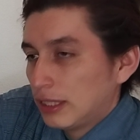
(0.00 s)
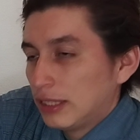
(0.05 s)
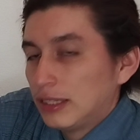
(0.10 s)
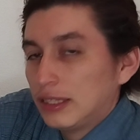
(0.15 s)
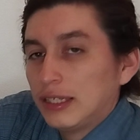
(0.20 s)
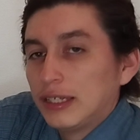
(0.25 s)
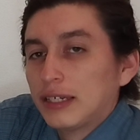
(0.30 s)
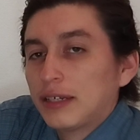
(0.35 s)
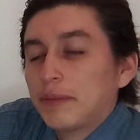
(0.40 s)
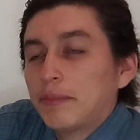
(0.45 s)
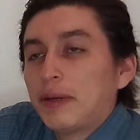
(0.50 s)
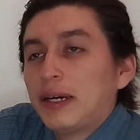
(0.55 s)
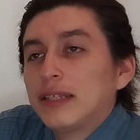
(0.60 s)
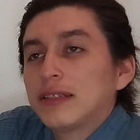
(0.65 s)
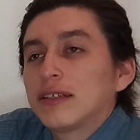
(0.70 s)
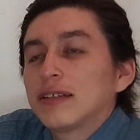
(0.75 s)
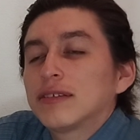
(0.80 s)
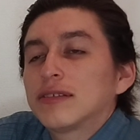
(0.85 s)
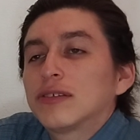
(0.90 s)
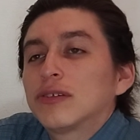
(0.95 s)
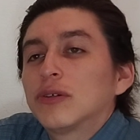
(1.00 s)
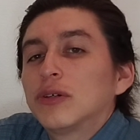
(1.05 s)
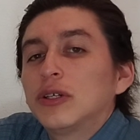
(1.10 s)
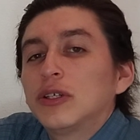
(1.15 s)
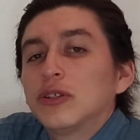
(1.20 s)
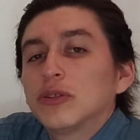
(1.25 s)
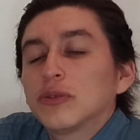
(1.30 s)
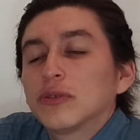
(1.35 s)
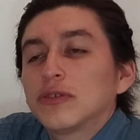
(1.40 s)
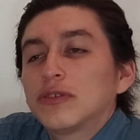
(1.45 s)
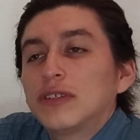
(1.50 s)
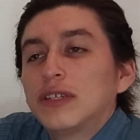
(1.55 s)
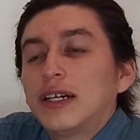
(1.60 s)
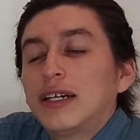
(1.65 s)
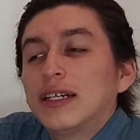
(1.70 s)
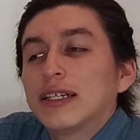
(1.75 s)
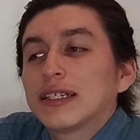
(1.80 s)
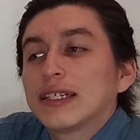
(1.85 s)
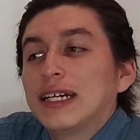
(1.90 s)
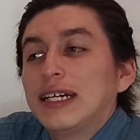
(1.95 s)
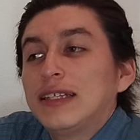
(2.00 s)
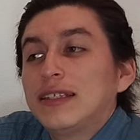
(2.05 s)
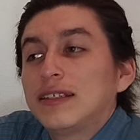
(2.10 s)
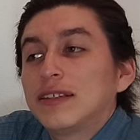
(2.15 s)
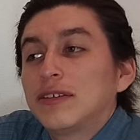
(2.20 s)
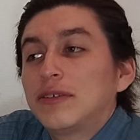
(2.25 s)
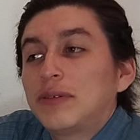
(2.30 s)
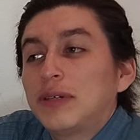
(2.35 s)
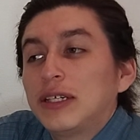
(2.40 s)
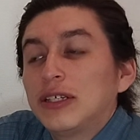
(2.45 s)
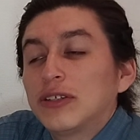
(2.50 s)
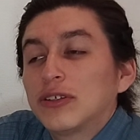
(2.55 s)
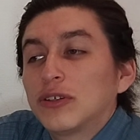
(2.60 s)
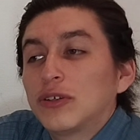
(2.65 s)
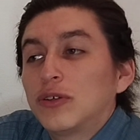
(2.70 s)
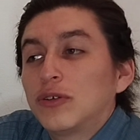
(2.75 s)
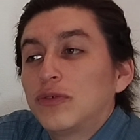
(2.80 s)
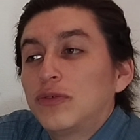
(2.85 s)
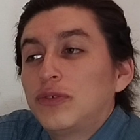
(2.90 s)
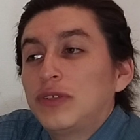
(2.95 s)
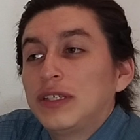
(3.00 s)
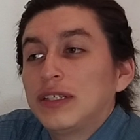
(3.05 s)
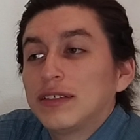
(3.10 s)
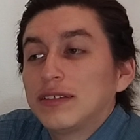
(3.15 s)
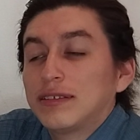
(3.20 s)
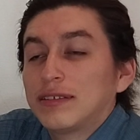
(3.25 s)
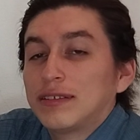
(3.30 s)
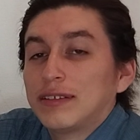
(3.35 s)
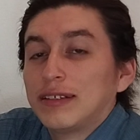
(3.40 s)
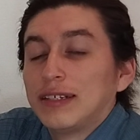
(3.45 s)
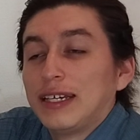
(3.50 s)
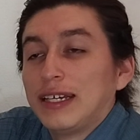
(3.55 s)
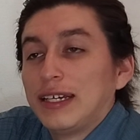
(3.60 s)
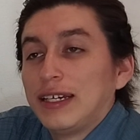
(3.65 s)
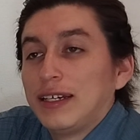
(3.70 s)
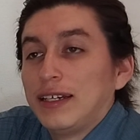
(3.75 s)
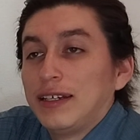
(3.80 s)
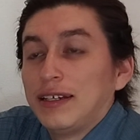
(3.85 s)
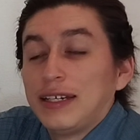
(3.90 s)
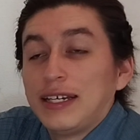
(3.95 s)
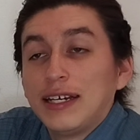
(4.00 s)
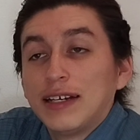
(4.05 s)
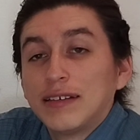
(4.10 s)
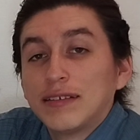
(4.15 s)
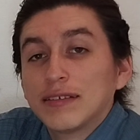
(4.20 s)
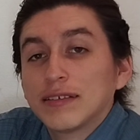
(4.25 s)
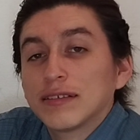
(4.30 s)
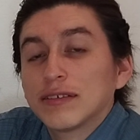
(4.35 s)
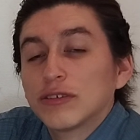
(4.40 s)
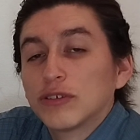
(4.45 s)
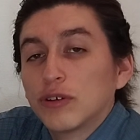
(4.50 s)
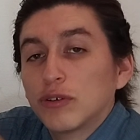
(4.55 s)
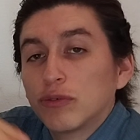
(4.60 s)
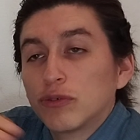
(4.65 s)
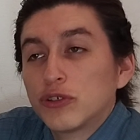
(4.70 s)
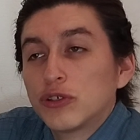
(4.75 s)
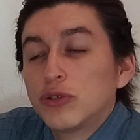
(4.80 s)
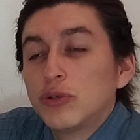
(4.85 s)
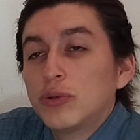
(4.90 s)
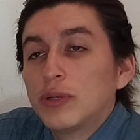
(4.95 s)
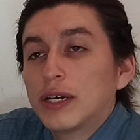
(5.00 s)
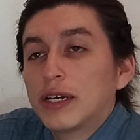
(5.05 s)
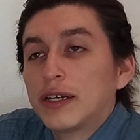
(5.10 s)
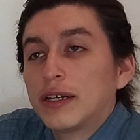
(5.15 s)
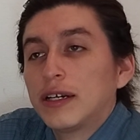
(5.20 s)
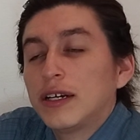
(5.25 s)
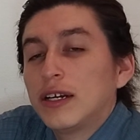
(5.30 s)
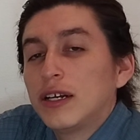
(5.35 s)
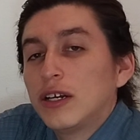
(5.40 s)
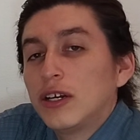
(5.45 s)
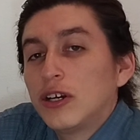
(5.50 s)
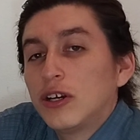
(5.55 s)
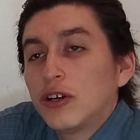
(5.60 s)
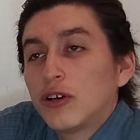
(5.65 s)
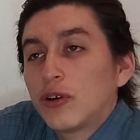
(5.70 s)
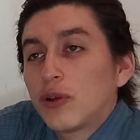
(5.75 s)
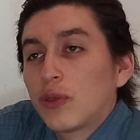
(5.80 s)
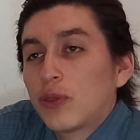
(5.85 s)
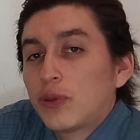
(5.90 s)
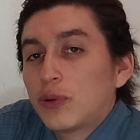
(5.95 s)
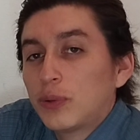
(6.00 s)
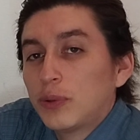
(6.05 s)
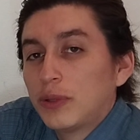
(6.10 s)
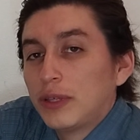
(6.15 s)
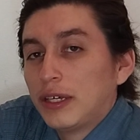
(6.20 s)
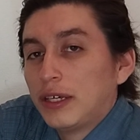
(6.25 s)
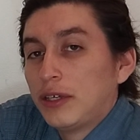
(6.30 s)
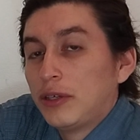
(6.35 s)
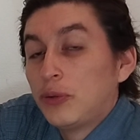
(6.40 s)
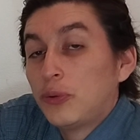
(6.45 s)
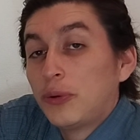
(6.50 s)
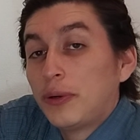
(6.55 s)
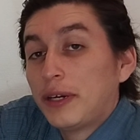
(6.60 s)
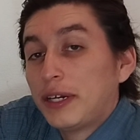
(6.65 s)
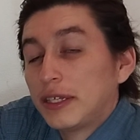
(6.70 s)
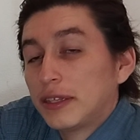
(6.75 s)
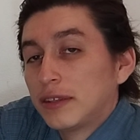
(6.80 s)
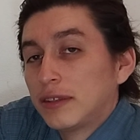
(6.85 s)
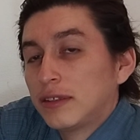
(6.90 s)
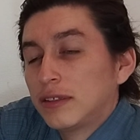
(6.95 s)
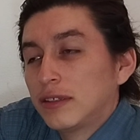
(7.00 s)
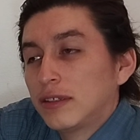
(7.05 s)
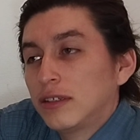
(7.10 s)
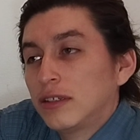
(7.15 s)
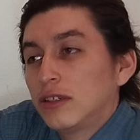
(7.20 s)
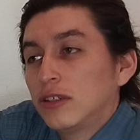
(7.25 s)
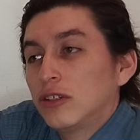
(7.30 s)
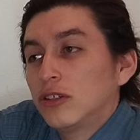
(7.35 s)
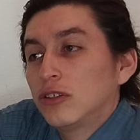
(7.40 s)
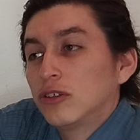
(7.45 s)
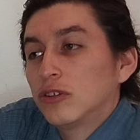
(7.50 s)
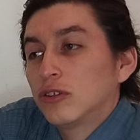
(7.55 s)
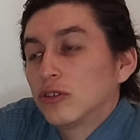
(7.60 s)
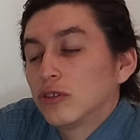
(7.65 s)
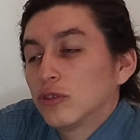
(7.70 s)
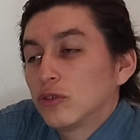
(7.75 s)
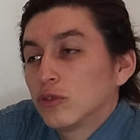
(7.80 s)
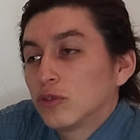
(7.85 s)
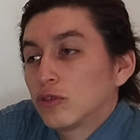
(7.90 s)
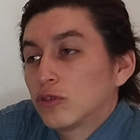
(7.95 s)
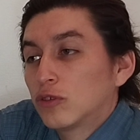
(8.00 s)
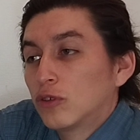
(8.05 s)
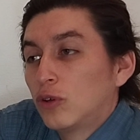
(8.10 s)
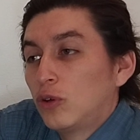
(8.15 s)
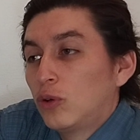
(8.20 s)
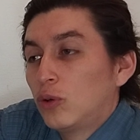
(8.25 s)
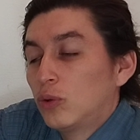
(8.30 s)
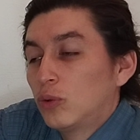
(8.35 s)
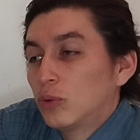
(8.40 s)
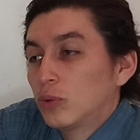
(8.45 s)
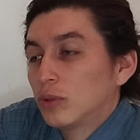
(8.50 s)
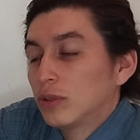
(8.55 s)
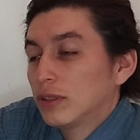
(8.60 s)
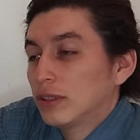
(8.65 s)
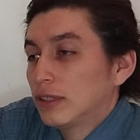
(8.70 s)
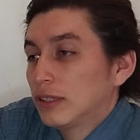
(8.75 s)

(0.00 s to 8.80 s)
the body is going to start getting rid of this excess of sugar through the urine. So